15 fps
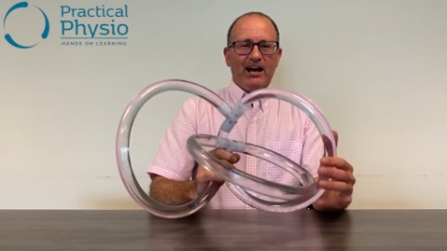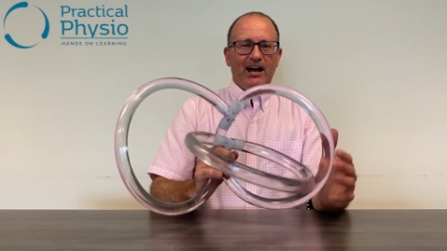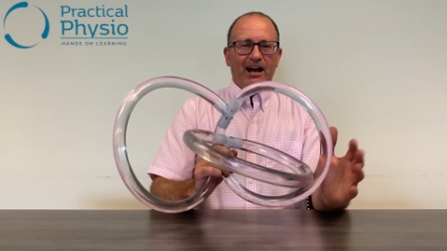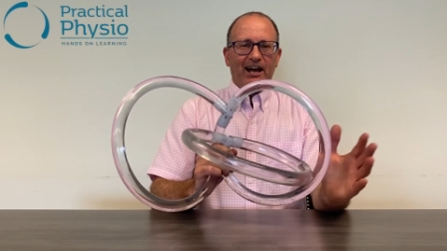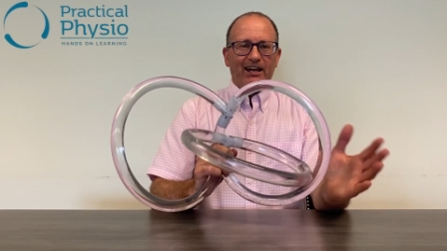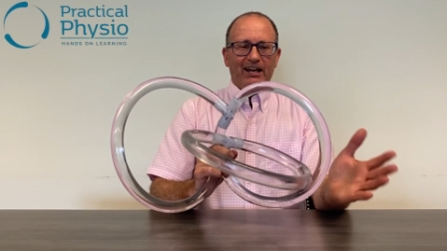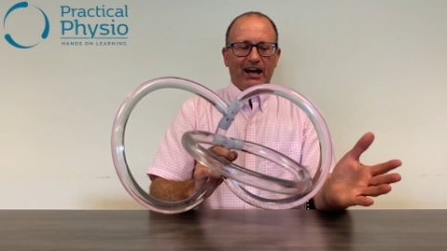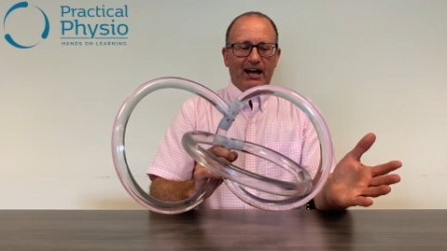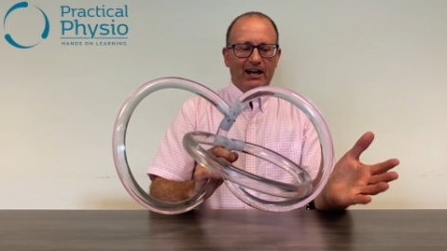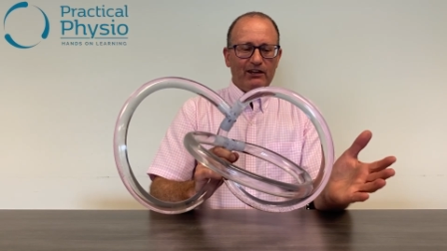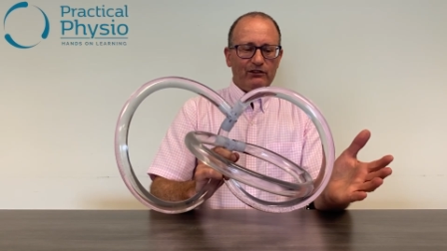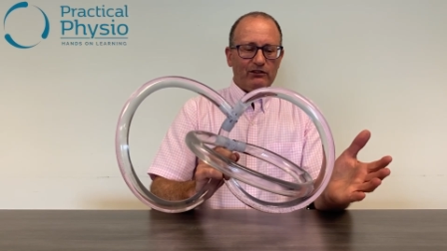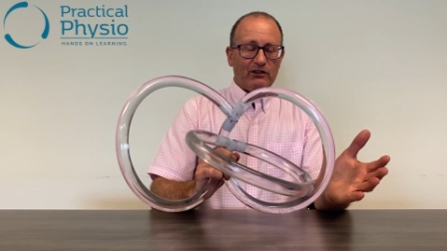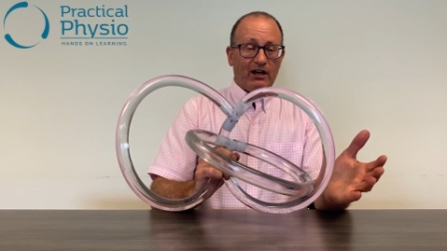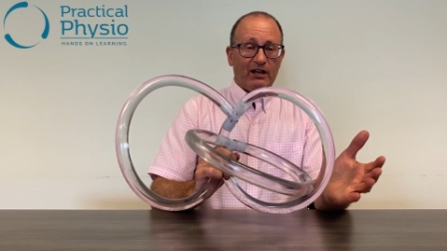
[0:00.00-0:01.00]
Hi
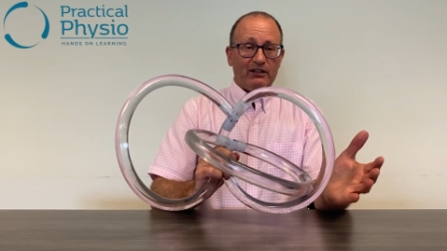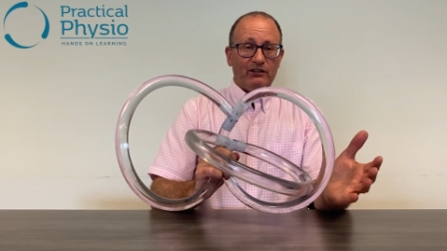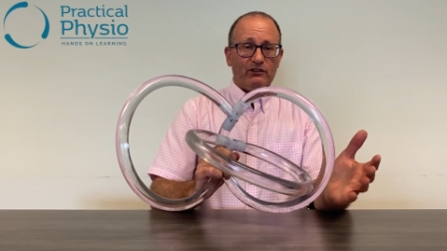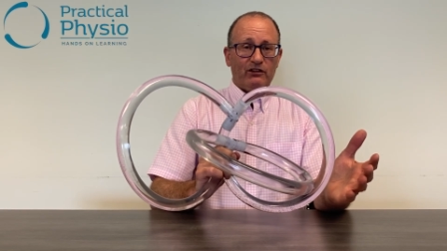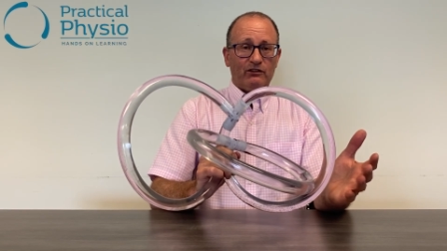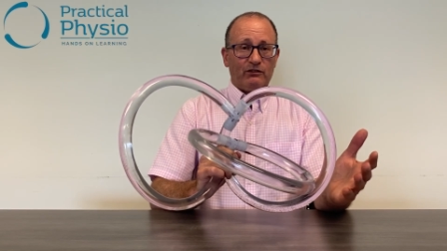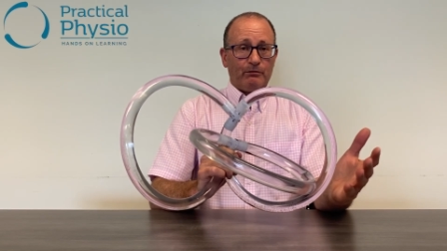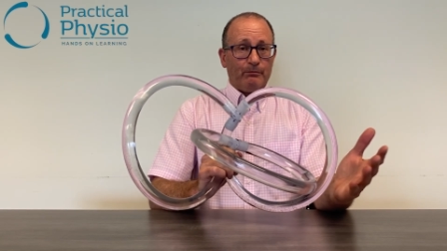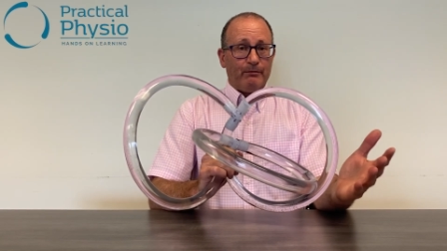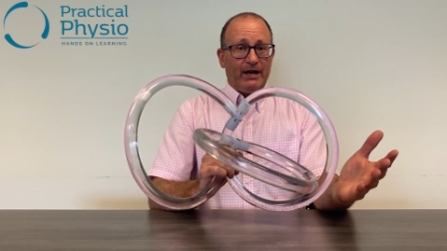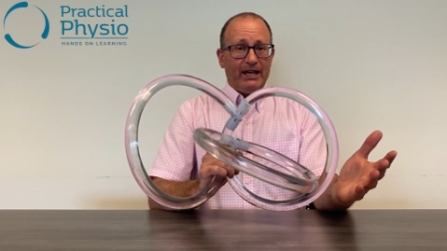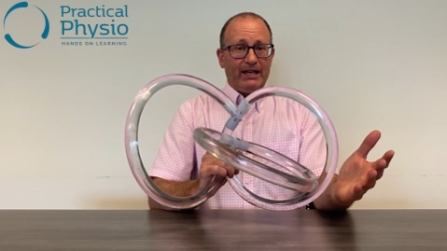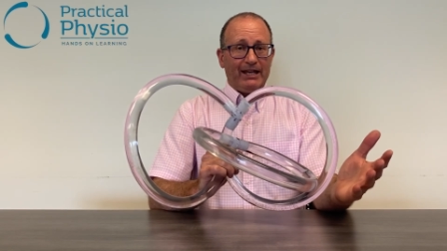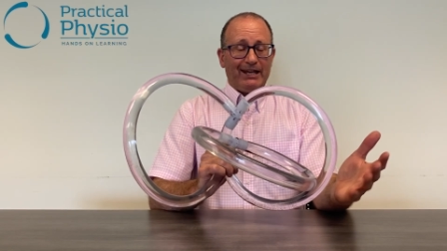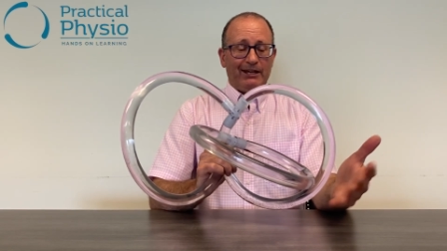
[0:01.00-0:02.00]
guys, uh, this is
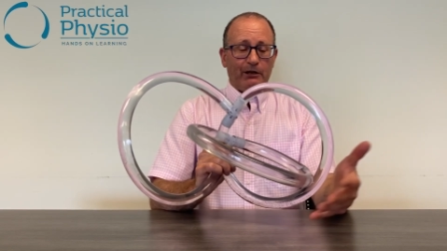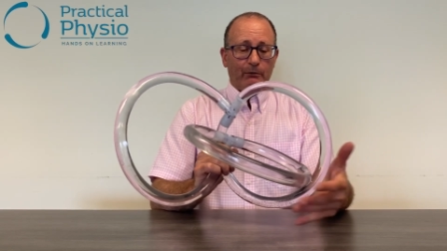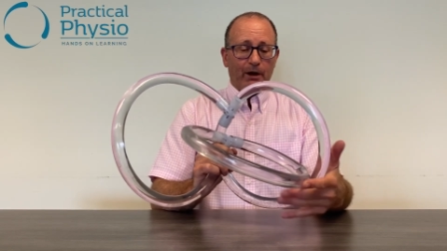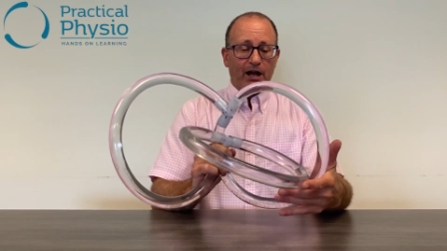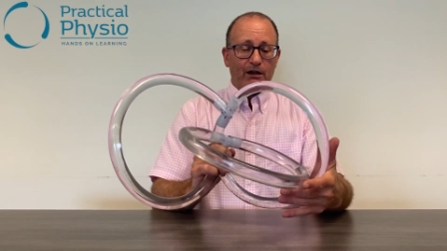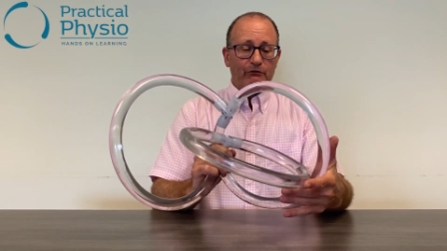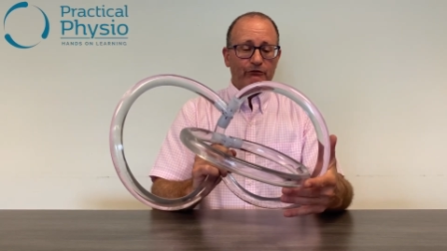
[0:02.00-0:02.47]
Mike and Eran